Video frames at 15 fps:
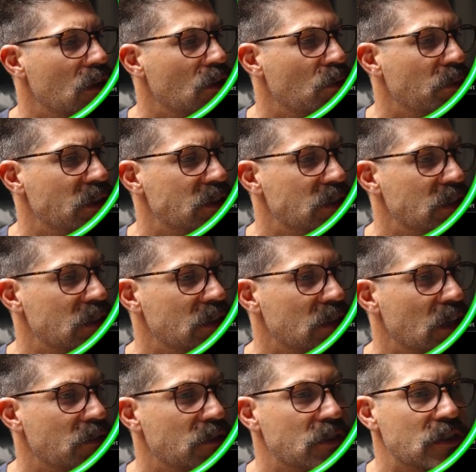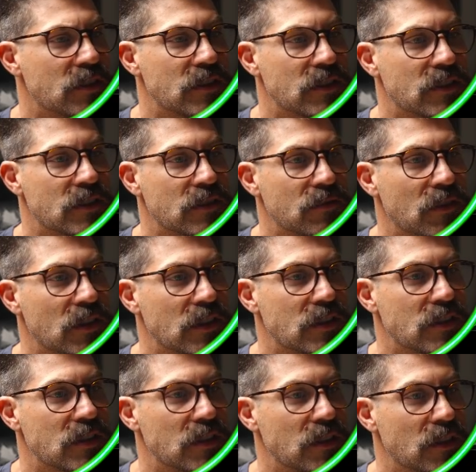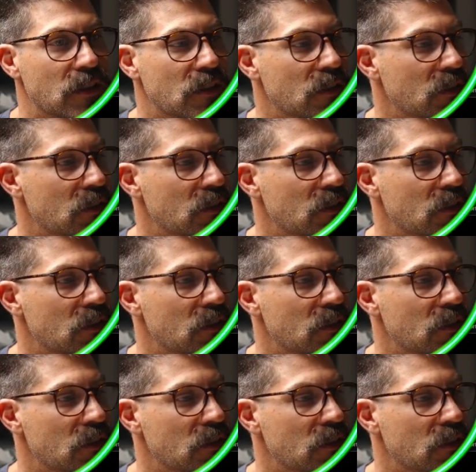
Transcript: no big deal. That was, well, let's see.